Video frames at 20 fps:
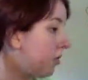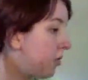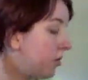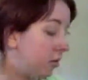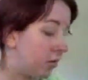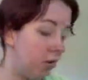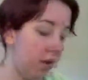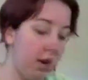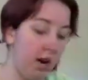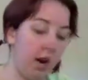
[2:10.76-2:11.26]

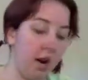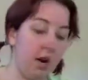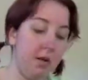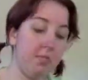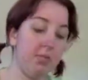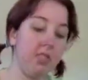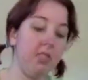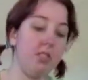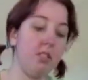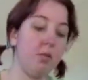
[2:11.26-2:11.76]
where I'm
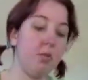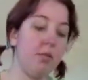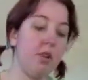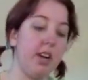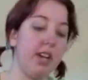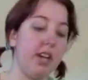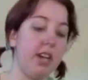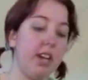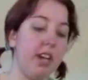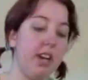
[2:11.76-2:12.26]
still
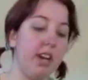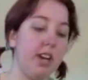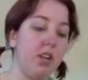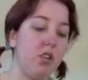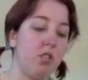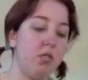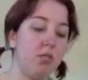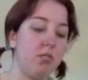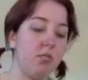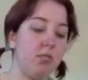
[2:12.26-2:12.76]
breaking
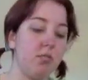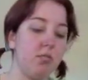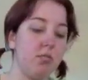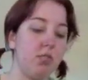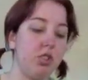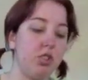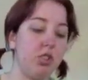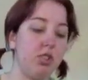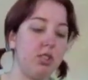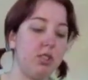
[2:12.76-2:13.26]
out
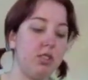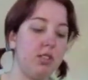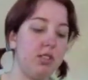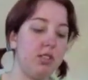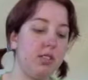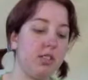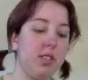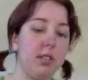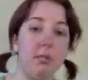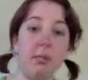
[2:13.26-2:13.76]
just
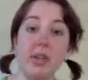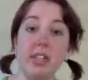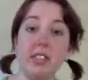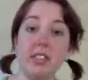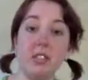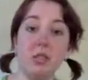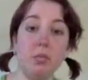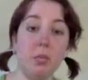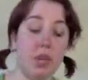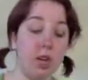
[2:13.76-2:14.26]
to
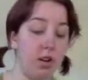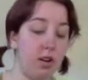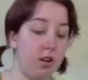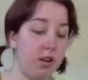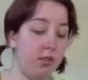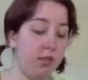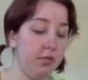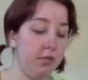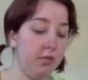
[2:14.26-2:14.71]
piss me off.